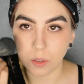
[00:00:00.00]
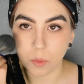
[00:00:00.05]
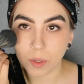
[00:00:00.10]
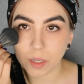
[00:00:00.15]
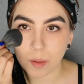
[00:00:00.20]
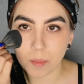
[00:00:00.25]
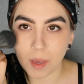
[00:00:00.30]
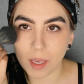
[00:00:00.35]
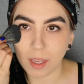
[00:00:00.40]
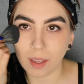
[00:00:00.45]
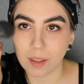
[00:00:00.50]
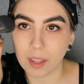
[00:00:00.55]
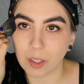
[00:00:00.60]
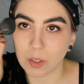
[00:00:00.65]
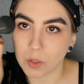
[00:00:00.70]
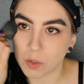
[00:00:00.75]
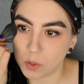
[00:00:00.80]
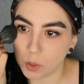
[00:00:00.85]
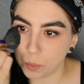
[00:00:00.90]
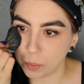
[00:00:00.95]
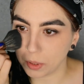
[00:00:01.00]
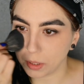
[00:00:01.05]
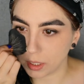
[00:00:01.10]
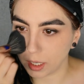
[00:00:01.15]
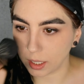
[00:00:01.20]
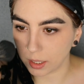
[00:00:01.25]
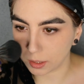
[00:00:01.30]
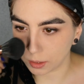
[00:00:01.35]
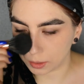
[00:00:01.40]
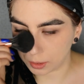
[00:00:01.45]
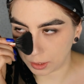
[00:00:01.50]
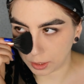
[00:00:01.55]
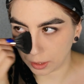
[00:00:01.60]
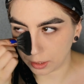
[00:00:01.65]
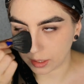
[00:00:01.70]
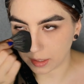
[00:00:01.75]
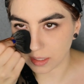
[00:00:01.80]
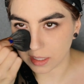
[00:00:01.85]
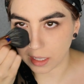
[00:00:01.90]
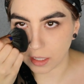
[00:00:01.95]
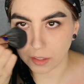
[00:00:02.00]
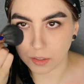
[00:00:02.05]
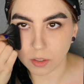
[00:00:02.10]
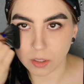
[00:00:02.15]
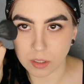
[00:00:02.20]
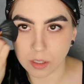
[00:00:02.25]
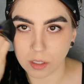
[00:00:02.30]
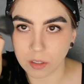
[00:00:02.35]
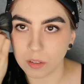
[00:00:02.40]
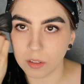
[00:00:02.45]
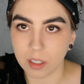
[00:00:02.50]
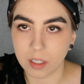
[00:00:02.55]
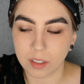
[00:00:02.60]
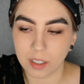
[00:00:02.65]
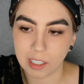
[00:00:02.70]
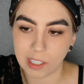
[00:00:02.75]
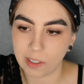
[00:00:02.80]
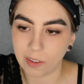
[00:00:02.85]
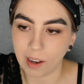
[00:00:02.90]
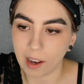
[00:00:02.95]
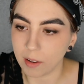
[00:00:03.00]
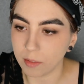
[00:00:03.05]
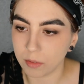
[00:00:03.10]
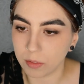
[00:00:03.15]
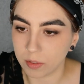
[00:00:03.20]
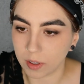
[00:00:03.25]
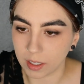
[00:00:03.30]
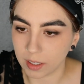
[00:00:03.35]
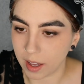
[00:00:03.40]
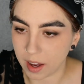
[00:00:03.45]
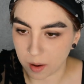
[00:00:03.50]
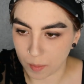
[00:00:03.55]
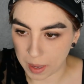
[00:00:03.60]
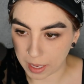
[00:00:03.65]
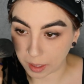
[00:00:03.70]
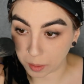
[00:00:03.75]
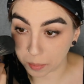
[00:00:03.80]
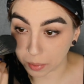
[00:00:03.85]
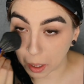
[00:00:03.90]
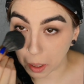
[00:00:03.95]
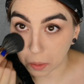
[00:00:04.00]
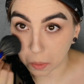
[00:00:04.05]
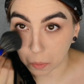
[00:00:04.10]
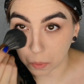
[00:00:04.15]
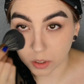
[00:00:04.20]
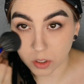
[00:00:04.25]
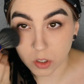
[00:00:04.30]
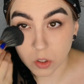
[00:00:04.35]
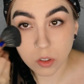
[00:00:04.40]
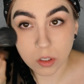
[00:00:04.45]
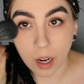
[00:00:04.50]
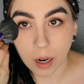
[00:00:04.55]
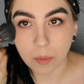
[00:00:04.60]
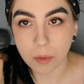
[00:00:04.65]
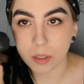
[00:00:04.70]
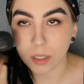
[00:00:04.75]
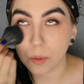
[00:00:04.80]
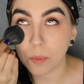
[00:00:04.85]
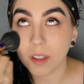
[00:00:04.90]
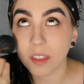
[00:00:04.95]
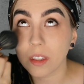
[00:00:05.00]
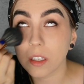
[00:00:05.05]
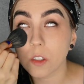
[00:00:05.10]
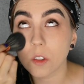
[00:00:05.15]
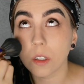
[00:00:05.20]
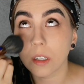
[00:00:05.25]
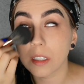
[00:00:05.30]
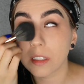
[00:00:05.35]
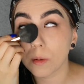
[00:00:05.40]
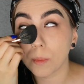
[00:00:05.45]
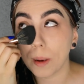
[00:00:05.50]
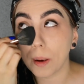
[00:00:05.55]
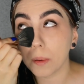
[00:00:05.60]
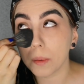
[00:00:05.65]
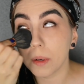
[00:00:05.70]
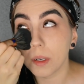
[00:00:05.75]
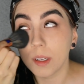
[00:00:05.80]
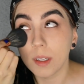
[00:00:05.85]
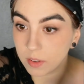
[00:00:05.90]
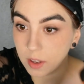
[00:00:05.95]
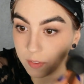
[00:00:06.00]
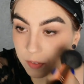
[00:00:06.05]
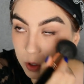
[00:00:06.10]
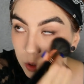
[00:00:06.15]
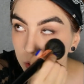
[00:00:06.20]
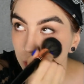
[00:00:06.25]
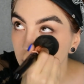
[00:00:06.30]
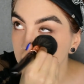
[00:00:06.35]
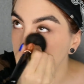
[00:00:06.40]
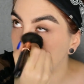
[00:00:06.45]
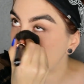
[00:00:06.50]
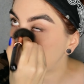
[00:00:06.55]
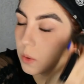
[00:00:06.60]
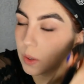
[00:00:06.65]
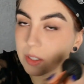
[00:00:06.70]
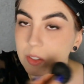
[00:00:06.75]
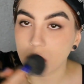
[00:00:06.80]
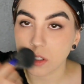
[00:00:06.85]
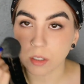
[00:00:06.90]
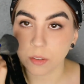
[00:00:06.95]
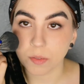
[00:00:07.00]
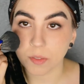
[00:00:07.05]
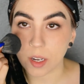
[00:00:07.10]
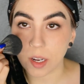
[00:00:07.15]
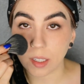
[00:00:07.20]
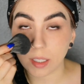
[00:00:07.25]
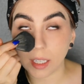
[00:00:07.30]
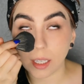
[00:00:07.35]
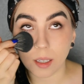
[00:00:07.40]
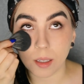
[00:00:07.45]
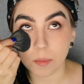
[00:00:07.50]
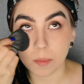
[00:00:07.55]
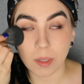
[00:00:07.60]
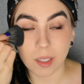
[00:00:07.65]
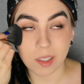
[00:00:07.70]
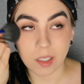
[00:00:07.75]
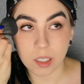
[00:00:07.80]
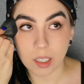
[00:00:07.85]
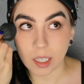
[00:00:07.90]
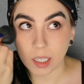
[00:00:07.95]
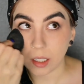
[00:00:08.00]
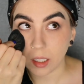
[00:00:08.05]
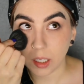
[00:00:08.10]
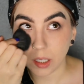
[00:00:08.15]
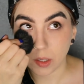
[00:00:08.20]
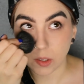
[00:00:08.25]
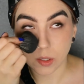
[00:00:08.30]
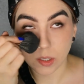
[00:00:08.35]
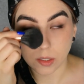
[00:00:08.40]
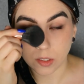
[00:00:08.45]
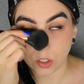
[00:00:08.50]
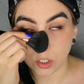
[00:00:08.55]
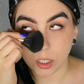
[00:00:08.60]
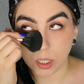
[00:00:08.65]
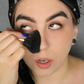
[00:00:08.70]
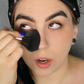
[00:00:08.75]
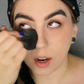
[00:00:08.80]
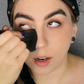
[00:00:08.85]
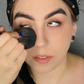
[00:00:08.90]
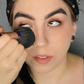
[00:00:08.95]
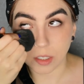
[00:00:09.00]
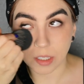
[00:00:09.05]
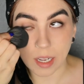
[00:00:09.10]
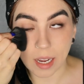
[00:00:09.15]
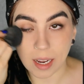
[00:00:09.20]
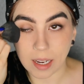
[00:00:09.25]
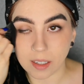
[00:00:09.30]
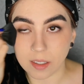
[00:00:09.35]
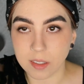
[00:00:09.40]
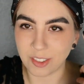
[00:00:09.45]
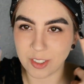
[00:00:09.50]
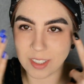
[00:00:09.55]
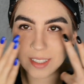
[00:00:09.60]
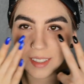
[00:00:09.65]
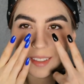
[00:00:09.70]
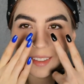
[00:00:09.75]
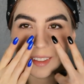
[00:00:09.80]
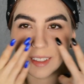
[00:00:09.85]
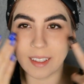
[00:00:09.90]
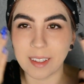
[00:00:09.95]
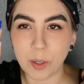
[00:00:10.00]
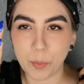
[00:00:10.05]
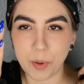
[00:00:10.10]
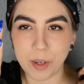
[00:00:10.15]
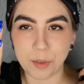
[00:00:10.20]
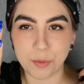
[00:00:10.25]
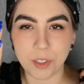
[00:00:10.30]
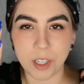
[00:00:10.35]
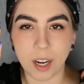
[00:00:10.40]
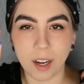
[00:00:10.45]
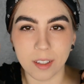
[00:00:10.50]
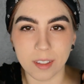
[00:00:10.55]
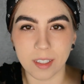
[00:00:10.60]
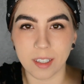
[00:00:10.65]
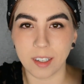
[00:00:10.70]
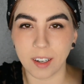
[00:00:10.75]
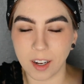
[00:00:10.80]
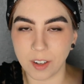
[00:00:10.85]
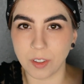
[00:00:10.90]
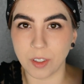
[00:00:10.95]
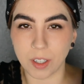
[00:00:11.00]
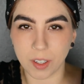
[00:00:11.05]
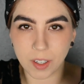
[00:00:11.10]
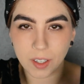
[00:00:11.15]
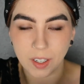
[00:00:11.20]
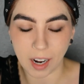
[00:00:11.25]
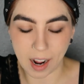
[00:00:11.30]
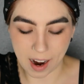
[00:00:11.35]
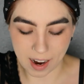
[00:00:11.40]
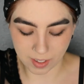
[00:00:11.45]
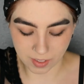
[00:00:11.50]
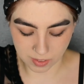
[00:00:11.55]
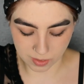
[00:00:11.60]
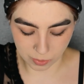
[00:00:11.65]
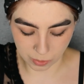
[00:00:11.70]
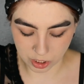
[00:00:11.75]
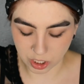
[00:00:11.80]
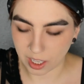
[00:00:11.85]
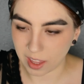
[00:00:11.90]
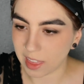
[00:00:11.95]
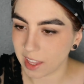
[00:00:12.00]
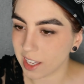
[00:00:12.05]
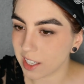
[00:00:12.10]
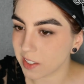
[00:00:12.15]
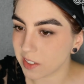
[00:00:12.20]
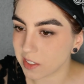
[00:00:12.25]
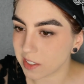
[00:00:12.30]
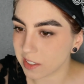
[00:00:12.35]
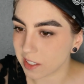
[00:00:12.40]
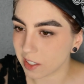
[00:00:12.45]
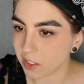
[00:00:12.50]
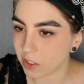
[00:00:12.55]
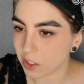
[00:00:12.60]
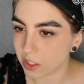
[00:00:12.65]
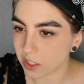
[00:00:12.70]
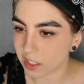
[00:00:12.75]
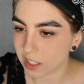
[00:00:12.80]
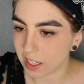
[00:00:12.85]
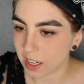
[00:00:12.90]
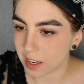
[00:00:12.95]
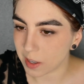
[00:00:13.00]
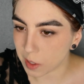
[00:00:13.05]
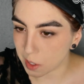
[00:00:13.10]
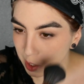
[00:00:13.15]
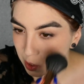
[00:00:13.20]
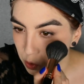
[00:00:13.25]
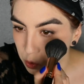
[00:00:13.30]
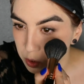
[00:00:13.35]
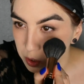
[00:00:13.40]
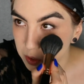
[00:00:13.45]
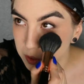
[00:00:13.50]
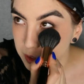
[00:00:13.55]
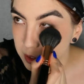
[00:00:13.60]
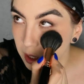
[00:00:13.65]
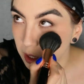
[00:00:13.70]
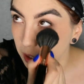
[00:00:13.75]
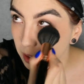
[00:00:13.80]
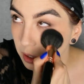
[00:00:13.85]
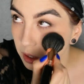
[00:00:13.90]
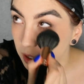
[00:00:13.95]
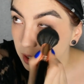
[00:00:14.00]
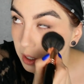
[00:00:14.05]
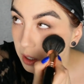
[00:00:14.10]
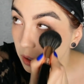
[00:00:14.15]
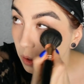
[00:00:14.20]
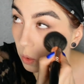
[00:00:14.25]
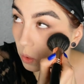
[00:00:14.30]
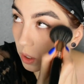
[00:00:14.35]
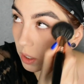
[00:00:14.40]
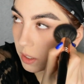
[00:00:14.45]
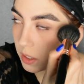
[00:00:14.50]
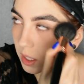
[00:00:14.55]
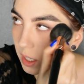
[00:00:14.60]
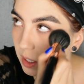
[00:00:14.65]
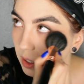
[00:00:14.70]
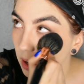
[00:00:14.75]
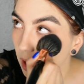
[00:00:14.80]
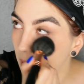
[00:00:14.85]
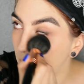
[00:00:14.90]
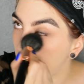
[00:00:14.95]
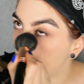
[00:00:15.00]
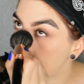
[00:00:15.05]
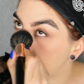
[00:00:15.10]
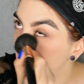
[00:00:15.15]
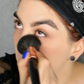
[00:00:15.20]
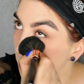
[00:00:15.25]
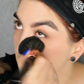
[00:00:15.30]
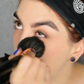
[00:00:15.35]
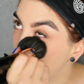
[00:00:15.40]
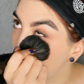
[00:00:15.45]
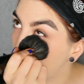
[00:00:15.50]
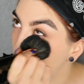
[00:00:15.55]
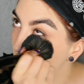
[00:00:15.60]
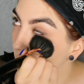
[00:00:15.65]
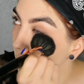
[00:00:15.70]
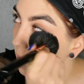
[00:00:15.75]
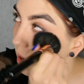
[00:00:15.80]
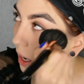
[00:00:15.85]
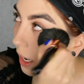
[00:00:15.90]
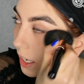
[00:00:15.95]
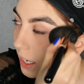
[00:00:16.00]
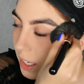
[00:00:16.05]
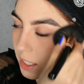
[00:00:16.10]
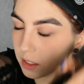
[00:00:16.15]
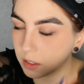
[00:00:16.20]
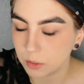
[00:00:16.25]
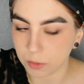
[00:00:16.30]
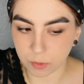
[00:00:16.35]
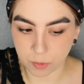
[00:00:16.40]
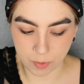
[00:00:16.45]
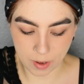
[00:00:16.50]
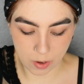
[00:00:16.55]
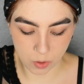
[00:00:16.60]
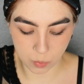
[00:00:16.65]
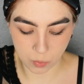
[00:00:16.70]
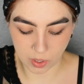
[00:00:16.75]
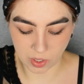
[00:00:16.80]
don't want to make it like super dark under here, because then it's just going to look like you have a lot of makeup on, which is not really what this look is about. If you look up Gwen Stefani in the 90s, she often has just a little bit of color under her eyes, which I think is such an interesting look. And I kind of found